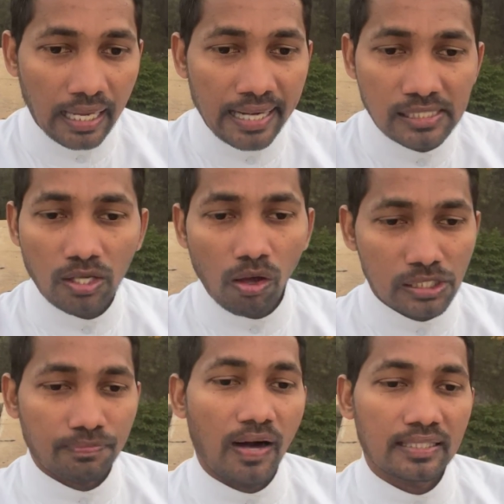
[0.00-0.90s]
And
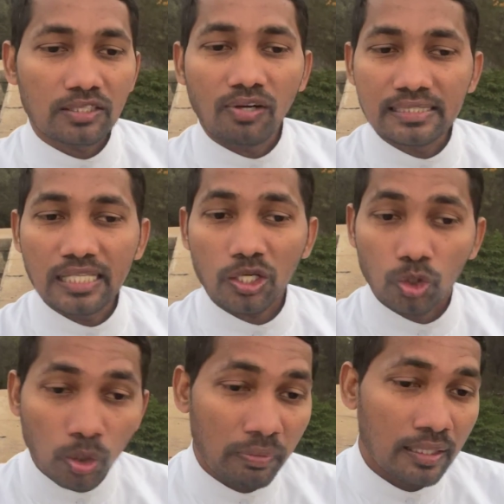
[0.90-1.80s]
Saul's father was a
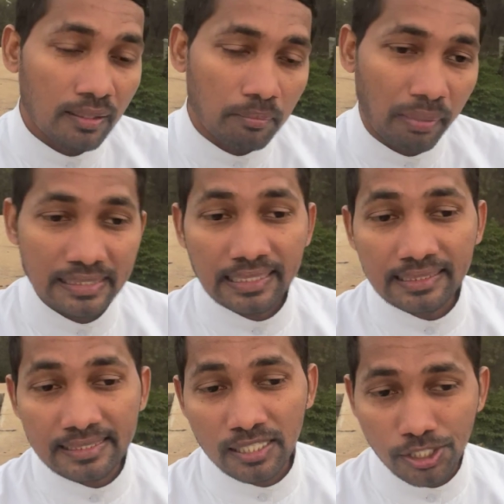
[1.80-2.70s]
Roman by
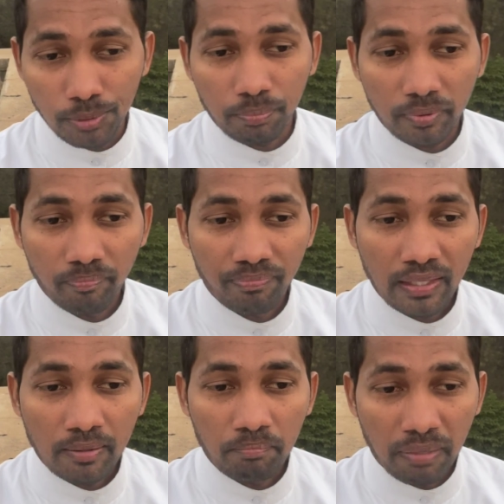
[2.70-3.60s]
citizenship,
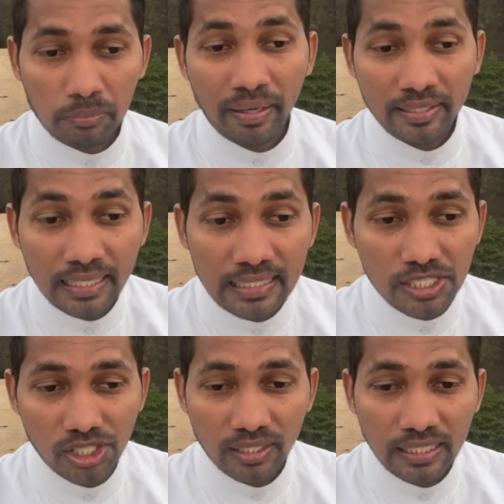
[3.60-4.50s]
but by
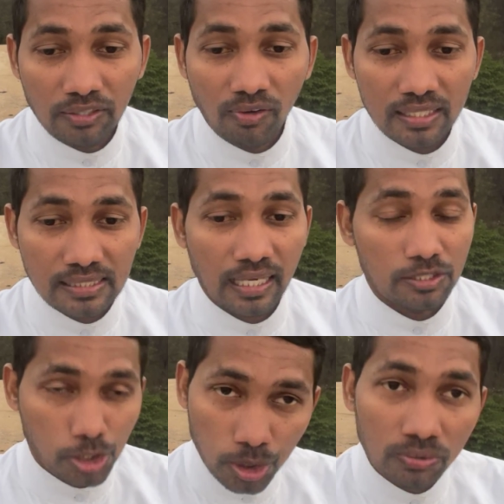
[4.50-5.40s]
religion he was a
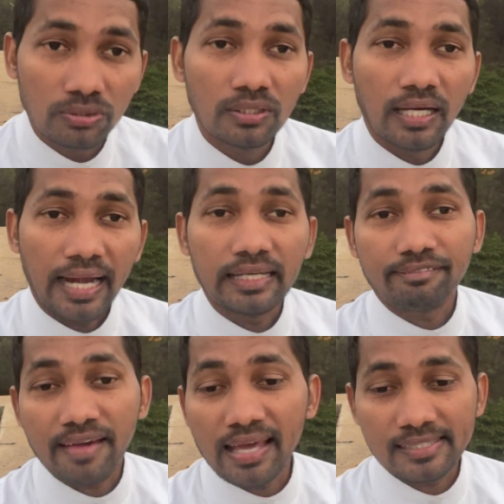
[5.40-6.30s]
Jew and a
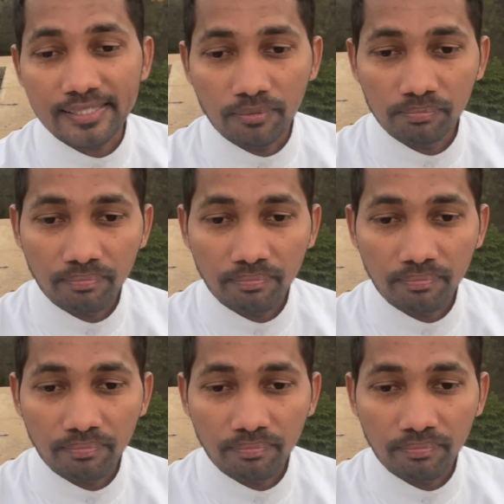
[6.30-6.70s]
Pharisee.